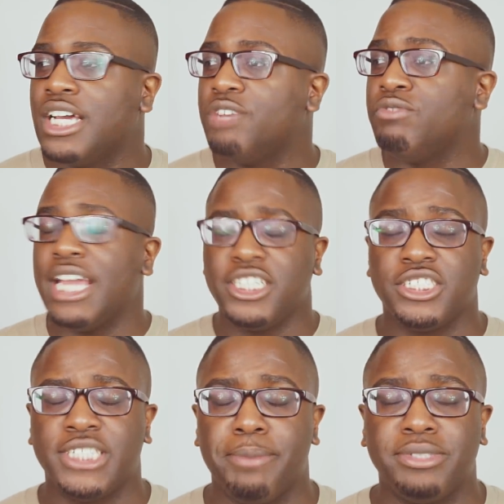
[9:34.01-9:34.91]

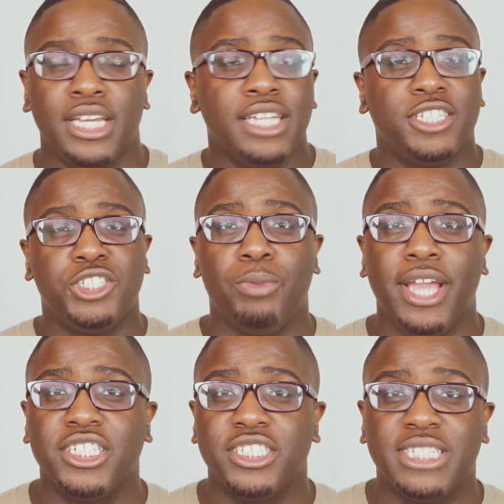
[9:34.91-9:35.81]
relationships,
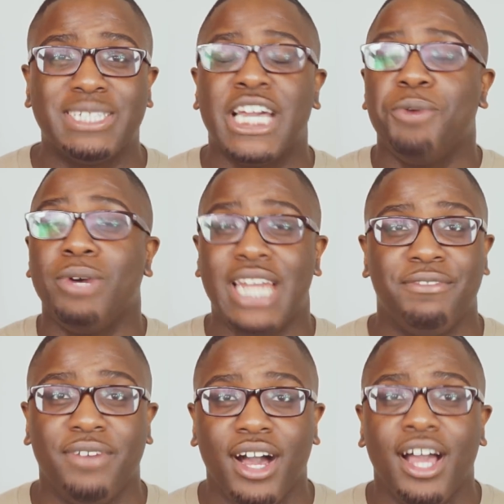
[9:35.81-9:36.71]
situationships,
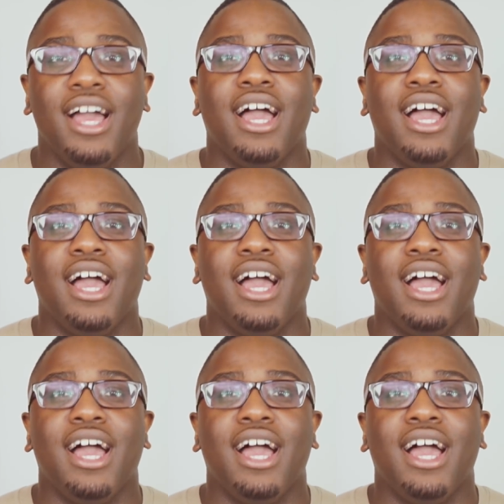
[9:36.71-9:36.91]
whatever,